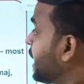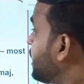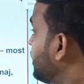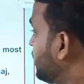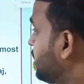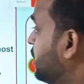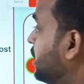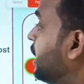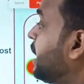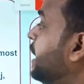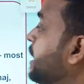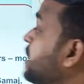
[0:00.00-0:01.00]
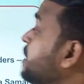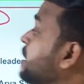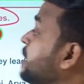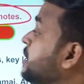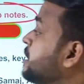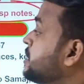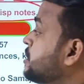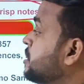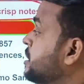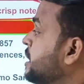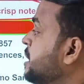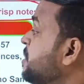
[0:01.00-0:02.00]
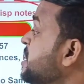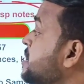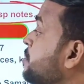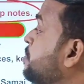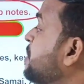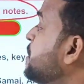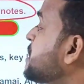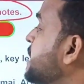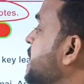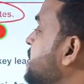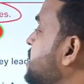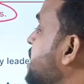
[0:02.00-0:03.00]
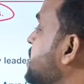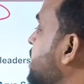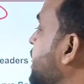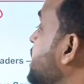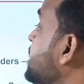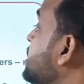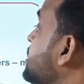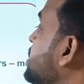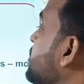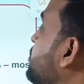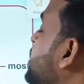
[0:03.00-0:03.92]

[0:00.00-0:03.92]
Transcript: And here name is people's resistance against